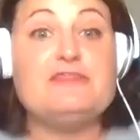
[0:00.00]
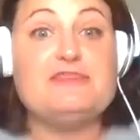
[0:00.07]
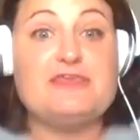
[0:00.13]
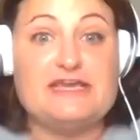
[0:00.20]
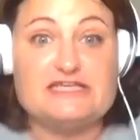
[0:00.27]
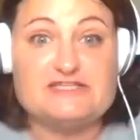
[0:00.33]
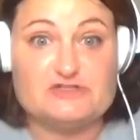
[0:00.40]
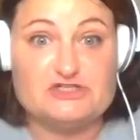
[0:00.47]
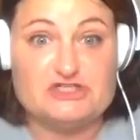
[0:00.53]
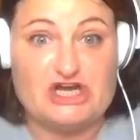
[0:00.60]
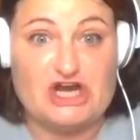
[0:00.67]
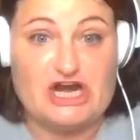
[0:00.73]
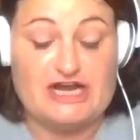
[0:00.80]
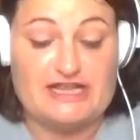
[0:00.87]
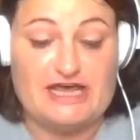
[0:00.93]
Thanks for
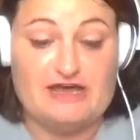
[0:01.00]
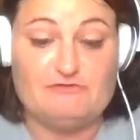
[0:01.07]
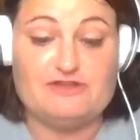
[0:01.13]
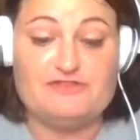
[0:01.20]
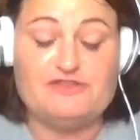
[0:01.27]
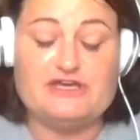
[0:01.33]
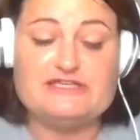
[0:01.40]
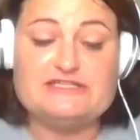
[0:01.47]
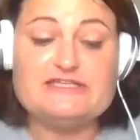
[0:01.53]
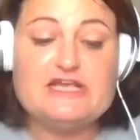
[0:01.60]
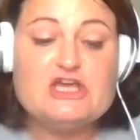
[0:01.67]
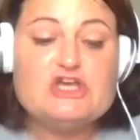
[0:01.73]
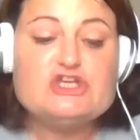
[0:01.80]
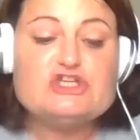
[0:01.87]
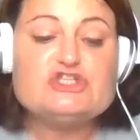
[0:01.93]
sharing that with us.
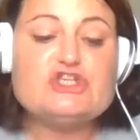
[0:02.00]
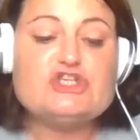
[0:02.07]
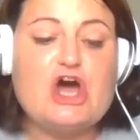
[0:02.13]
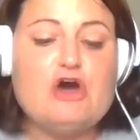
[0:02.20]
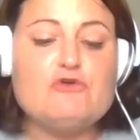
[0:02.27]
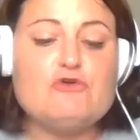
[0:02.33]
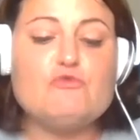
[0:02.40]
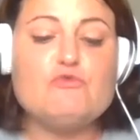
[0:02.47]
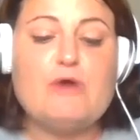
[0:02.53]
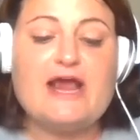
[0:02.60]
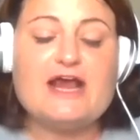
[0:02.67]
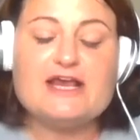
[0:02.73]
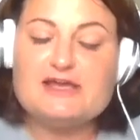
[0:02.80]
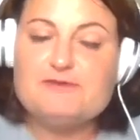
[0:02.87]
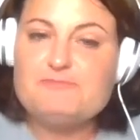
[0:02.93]
So
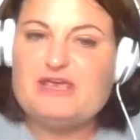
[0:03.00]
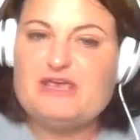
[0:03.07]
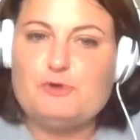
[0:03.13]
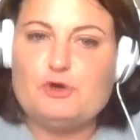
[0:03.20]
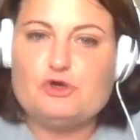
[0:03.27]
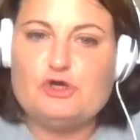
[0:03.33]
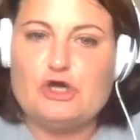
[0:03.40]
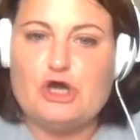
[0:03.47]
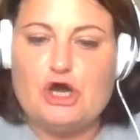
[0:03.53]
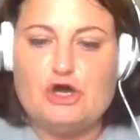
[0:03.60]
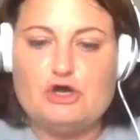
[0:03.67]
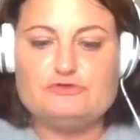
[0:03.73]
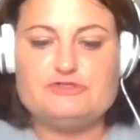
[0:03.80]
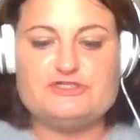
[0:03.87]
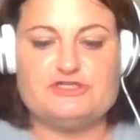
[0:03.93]
where can people
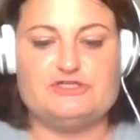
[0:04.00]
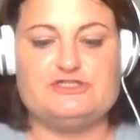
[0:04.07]
go to